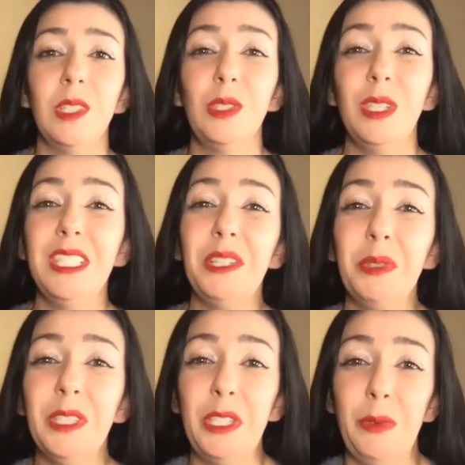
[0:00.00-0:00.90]
So I didn't
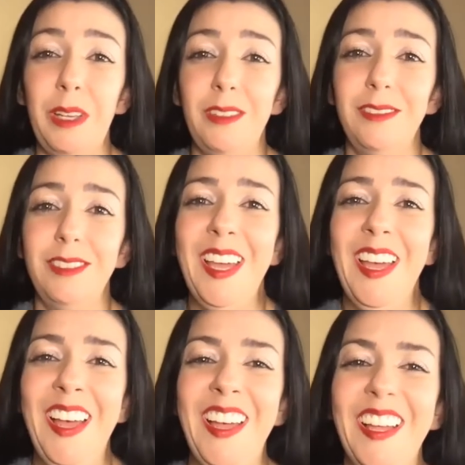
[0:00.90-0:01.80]
really do it.
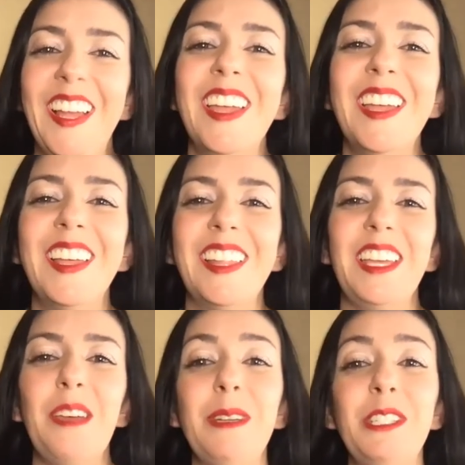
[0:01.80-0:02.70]
Like
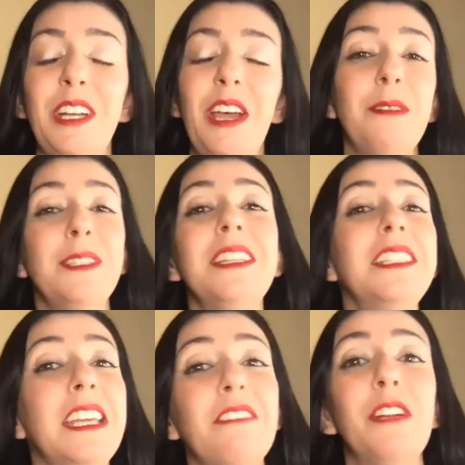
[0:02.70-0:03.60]
I mentioned, I was on the
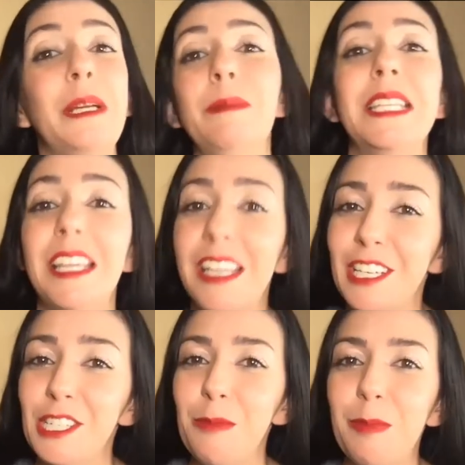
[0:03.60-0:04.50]
Dave
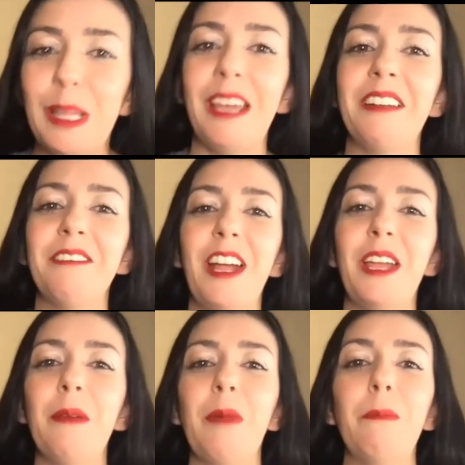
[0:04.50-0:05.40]
Ramsey-ish plan,
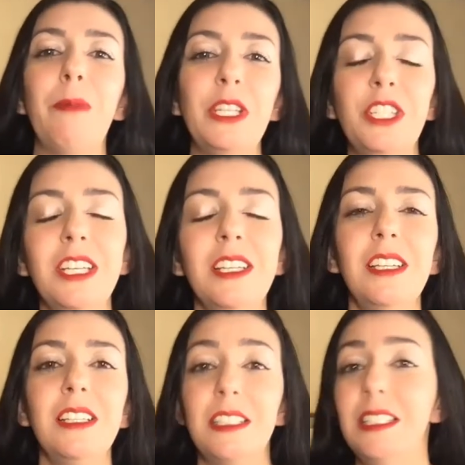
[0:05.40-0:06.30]
right? My budget
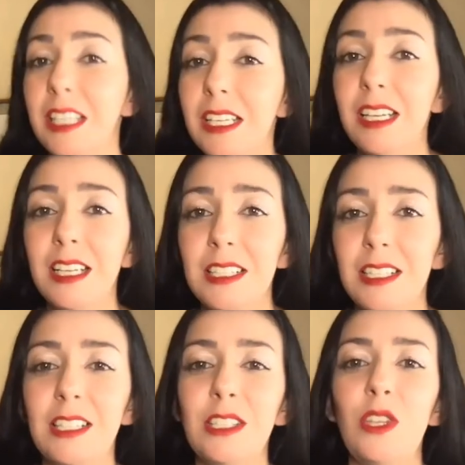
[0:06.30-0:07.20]
did
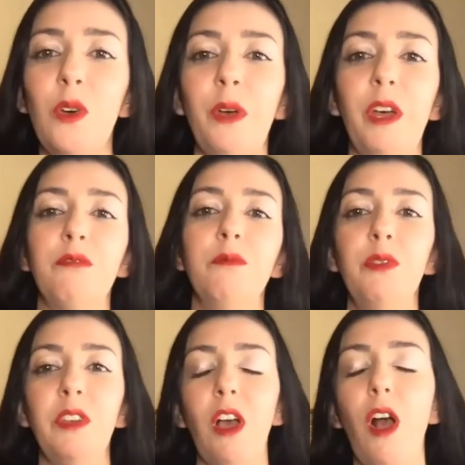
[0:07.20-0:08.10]
consist though of
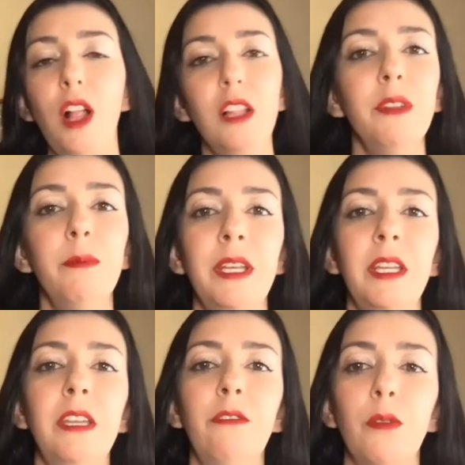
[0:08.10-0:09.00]
moving all of the
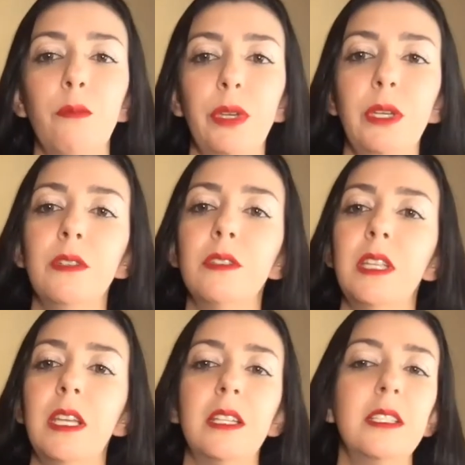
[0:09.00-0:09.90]
money for bills
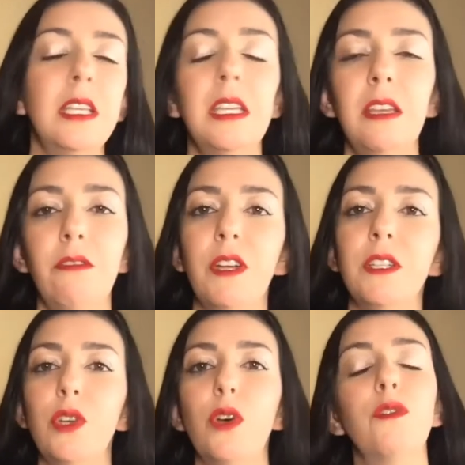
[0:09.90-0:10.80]
and sinking
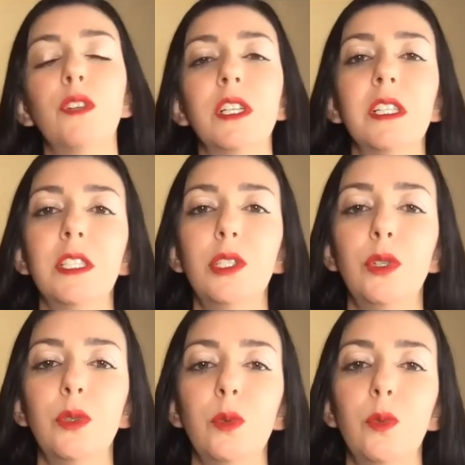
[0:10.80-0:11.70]
funds over
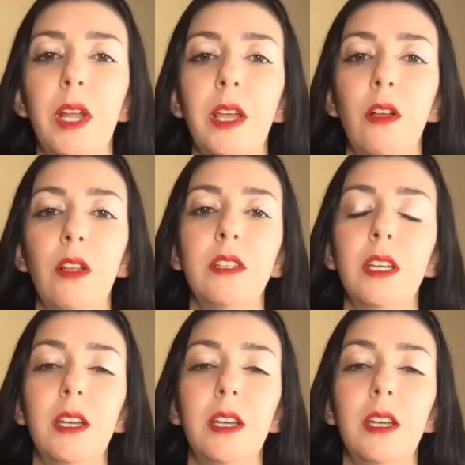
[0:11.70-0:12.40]
to what I called